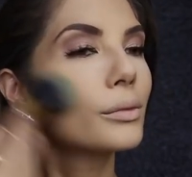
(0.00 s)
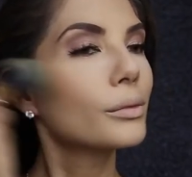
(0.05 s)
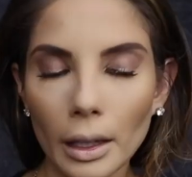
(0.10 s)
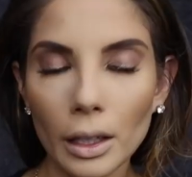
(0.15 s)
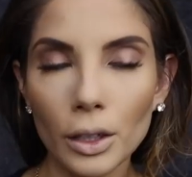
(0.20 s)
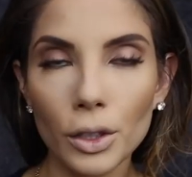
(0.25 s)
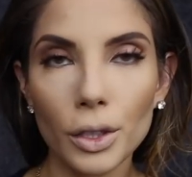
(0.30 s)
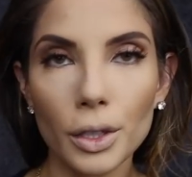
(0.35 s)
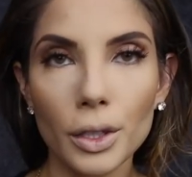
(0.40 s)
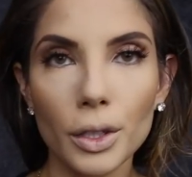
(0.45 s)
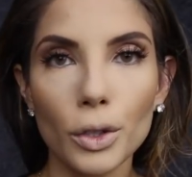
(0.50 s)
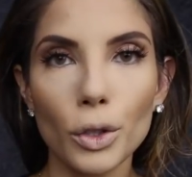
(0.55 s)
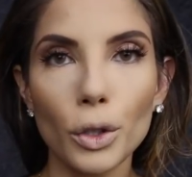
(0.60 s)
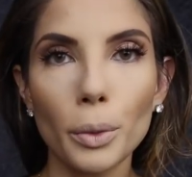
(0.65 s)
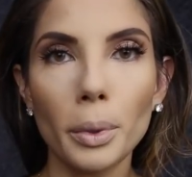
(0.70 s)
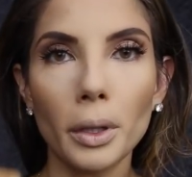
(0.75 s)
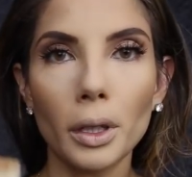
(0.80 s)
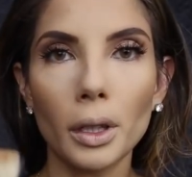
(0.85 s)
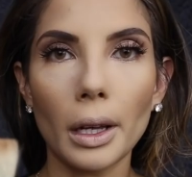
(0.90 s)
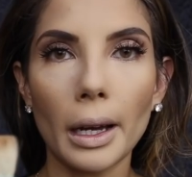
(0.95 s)
Then just
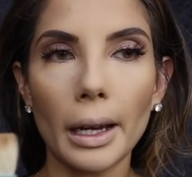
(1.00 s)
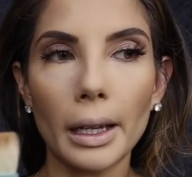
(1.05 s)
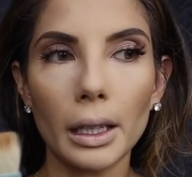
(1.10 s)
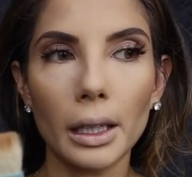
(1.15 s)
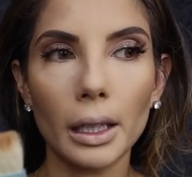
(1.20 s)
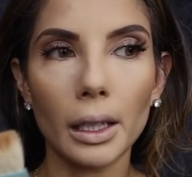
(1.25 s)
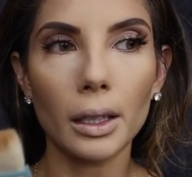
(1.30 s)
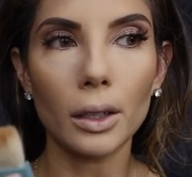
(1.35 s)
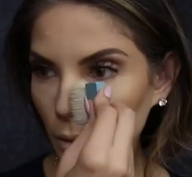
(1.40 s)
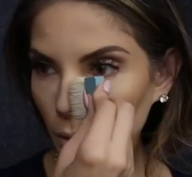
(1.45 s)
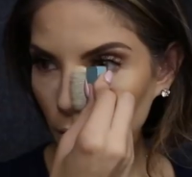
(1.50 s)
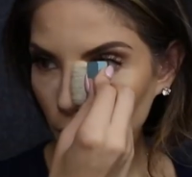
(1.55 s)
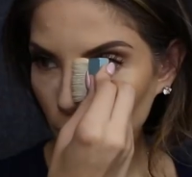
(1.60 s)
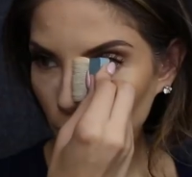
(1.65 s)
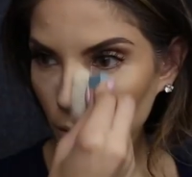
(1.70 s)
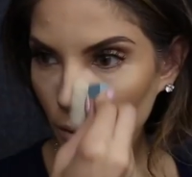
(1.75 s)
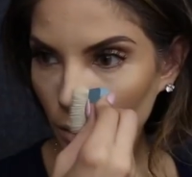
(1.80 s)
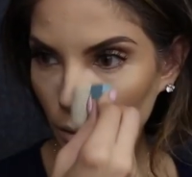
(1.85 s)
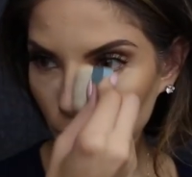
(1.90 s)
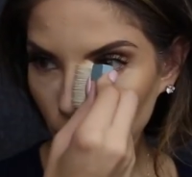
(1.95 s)
super lightly
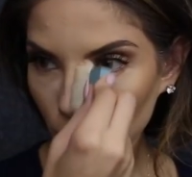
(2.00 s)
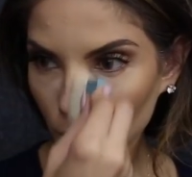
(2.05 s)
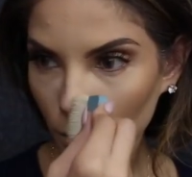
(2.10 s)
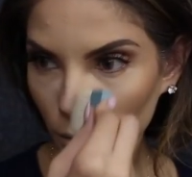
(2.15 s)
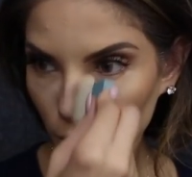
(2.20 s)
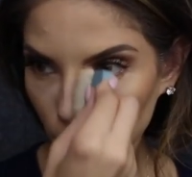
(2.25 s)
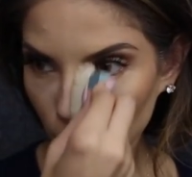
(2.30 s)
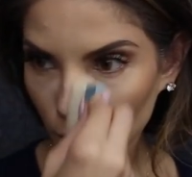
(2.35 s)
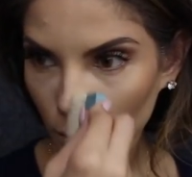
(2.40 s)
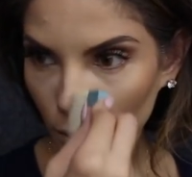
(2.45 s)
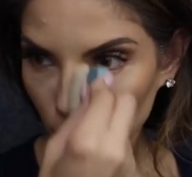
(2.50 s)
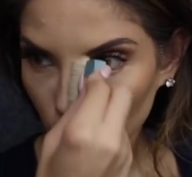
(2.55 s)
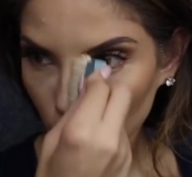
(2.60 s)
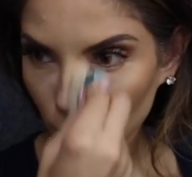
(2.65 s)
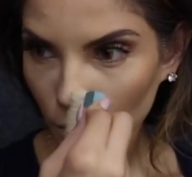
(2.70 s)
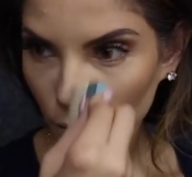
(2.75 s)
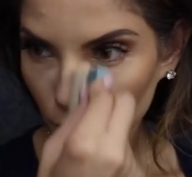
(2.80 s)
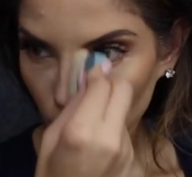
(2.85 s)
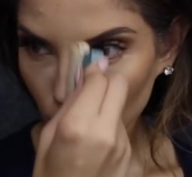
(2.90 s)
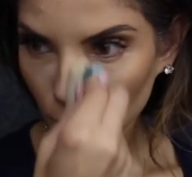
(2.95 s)
with the
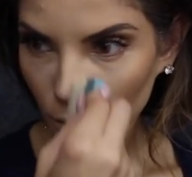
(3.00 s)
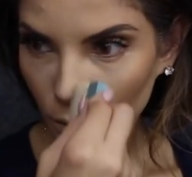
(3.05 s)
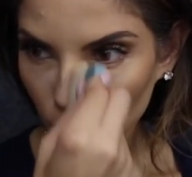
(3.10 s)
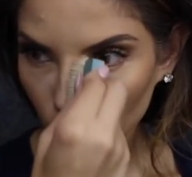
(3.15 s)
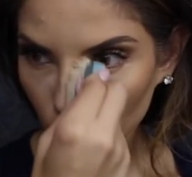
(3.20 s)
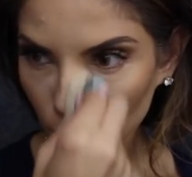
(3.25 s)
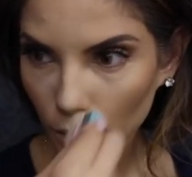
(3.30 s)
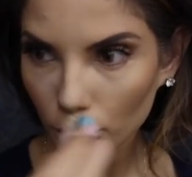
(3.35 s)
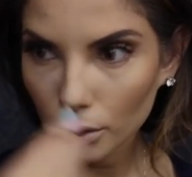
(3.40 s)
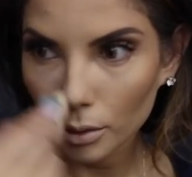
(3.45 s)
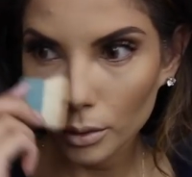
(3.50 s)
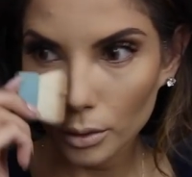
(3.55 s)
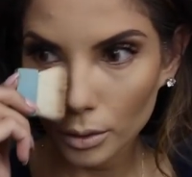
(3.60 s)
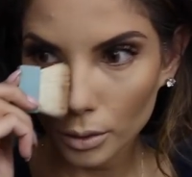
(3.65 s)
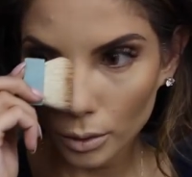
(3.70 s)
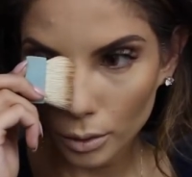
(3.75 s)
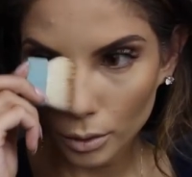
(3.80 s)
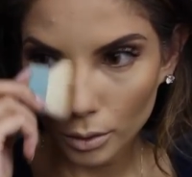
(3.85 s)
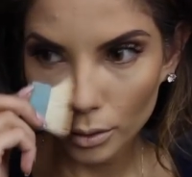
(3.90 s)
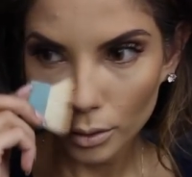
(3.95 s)
Hoola Bronzer
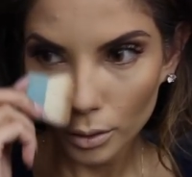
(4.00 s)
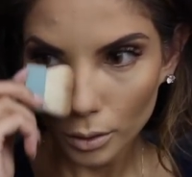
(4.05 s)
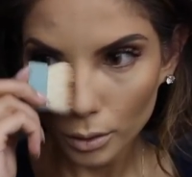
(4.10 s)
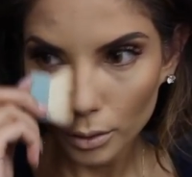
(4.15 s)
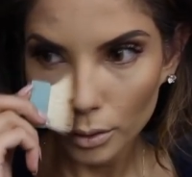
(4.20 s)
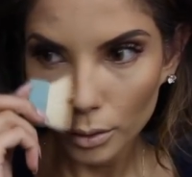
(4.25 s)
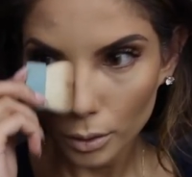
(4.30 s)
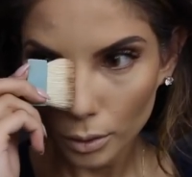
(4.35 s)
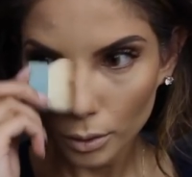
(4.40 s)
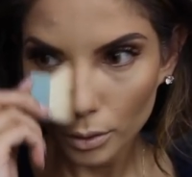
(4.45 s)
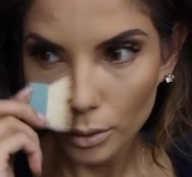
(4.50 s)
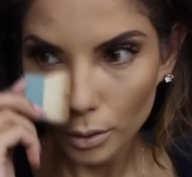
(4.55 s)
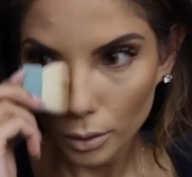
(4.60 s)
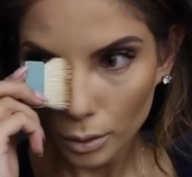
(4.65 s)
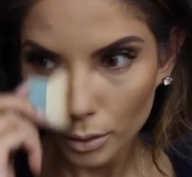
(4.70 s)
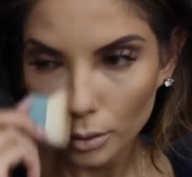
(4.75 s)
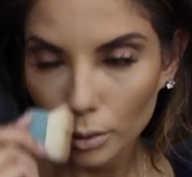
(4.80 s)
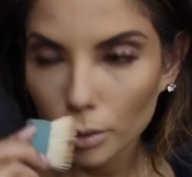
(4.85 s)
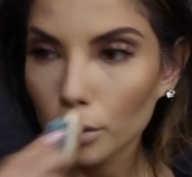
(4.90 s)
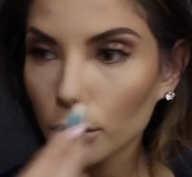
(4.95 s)
brush, I'm just
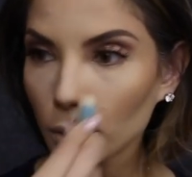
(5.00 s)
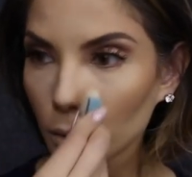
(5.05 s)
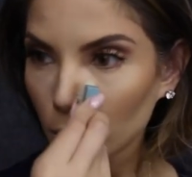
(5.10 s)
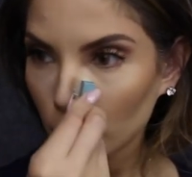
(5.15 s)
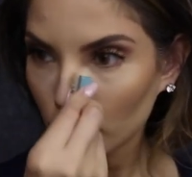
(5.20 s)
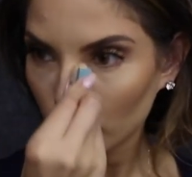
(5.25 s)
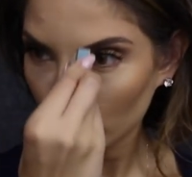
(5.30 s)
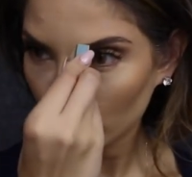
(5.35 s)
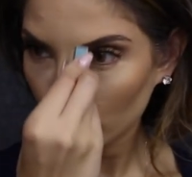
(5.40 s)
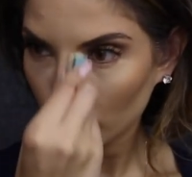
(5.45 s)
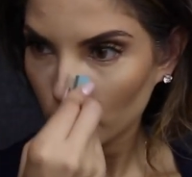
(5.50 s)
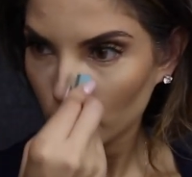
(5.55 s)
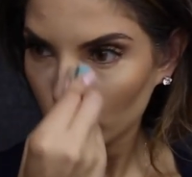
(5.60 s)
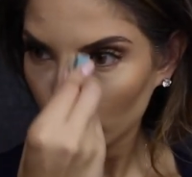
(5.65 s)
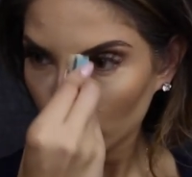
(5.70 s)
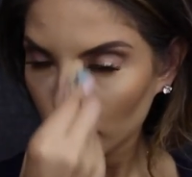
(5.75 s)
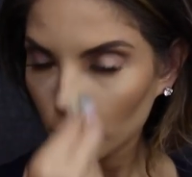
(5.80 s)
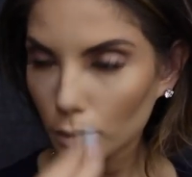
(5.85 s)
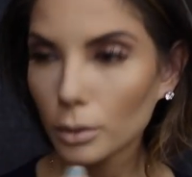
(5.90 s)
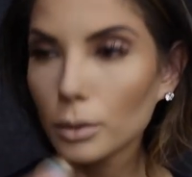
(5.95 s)
going to swipe
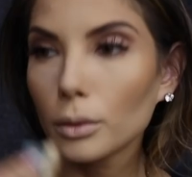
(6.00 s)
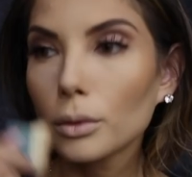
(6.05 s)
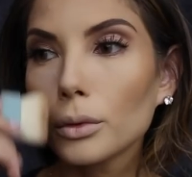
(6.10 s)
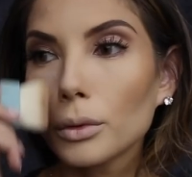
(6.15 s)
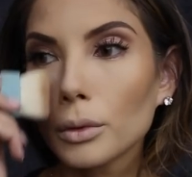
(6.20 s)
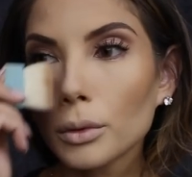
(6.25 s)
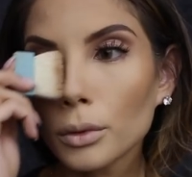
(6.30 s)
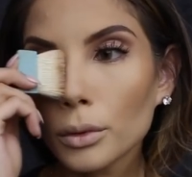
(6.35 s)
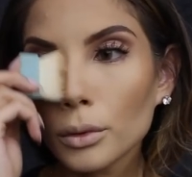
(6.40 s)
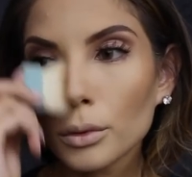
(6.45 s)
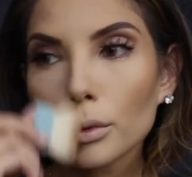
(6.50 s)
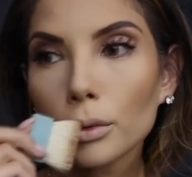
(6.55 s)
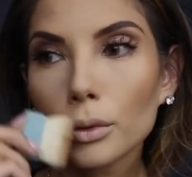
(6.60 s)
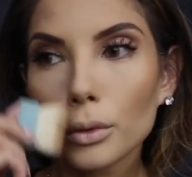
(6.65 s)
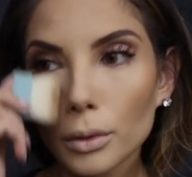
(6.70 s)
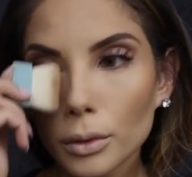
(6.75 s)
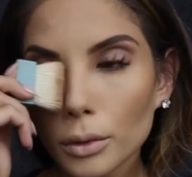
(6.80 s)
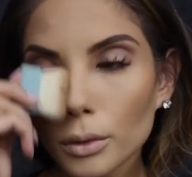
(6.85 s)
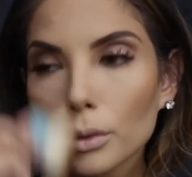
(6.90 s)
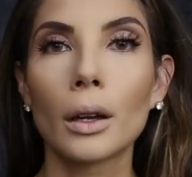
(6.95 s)
down the sides of the
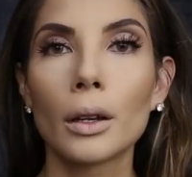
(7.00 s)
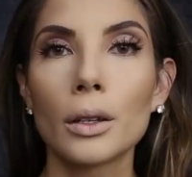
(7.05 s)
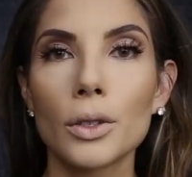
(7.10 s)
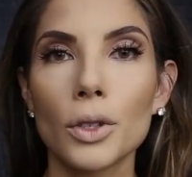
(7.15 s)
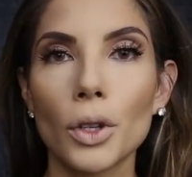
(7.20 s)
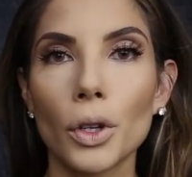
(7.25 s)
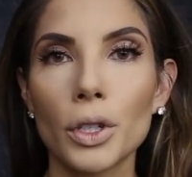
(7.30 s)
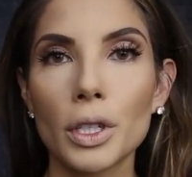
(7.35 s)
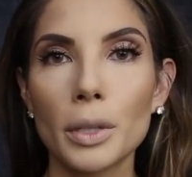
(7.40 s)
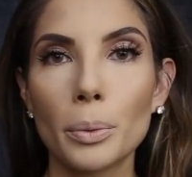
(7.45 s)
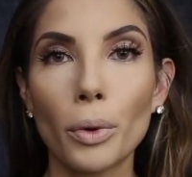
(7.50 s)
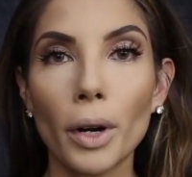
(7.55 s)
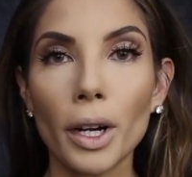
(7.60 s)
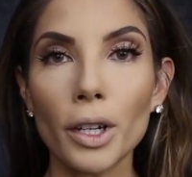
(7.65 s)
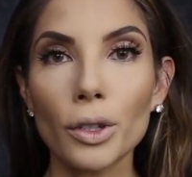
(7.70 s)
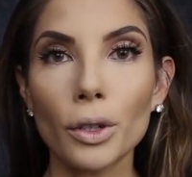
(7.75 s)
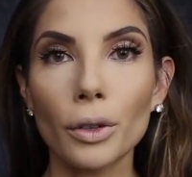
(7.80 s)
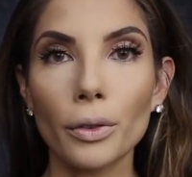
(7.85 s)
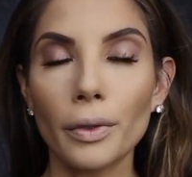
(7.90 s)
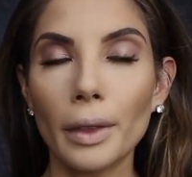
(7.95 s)
nose. So to
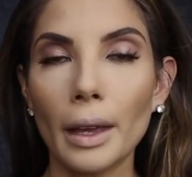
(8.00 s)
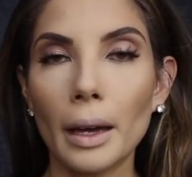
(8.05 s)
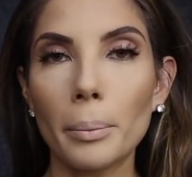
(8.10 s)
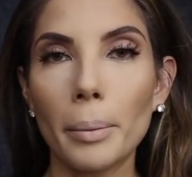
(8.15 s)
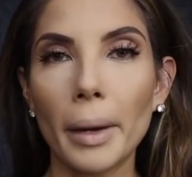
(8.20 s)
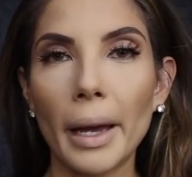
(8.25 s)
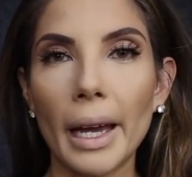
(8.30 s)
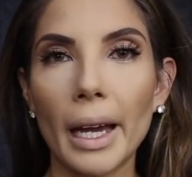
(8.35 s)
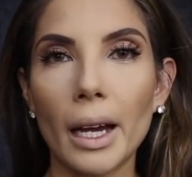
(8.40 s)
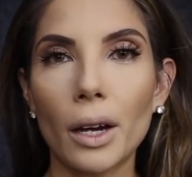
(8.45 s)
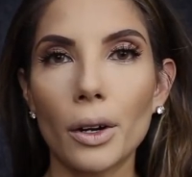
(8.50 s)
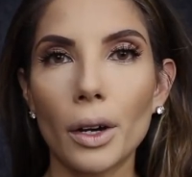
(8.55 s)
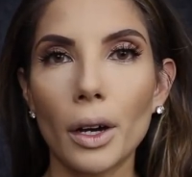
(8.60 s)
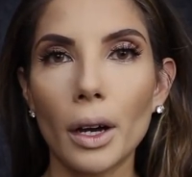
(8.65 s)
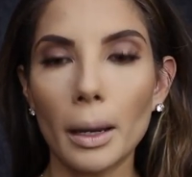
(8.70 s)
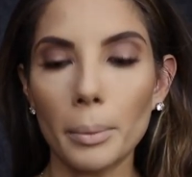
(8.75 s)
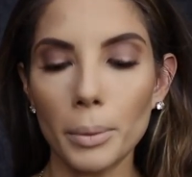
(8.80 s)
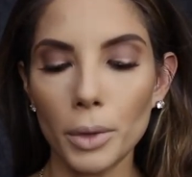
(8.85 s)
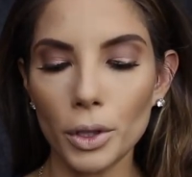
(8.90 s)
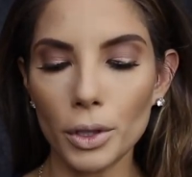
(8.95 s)
brush off that powder,
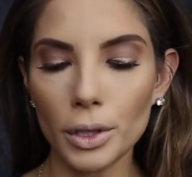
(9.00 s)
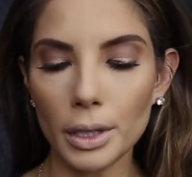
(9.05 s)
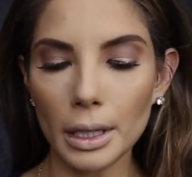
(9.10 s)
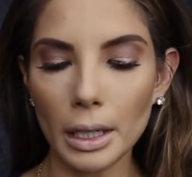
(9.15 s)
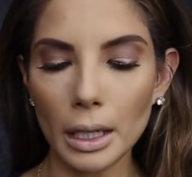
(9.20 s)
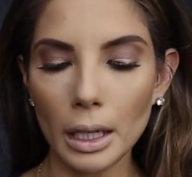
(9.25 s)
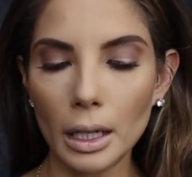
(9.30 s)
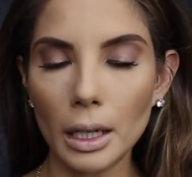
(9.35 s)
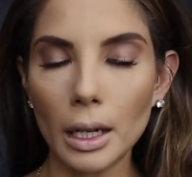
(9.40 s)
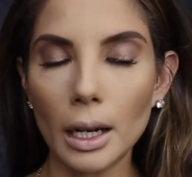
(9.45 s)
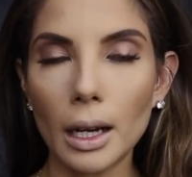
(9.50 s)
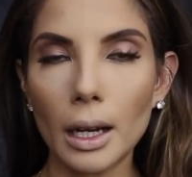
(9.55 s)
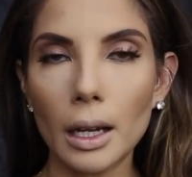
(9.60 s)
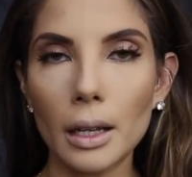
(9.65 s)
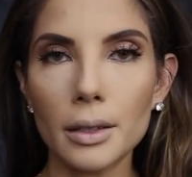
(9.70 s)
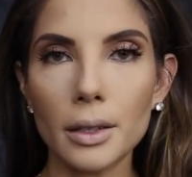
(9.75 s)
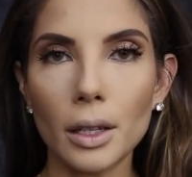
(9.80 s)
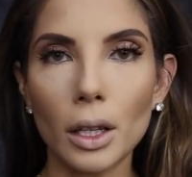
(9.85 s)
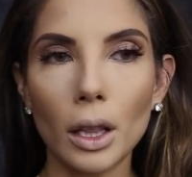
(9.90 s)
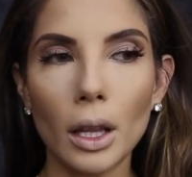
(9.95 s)
I'm using
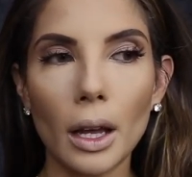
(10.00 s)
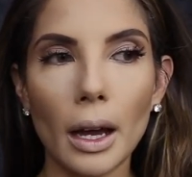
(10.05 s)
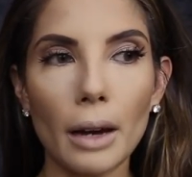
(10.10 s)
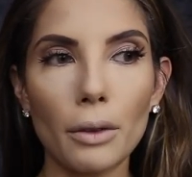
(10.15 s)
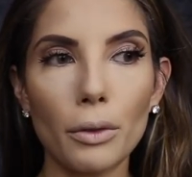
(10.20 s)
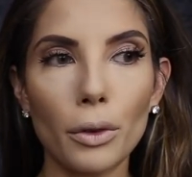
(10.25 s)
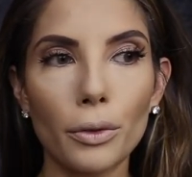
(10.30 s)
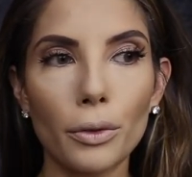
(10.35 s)
Nars Light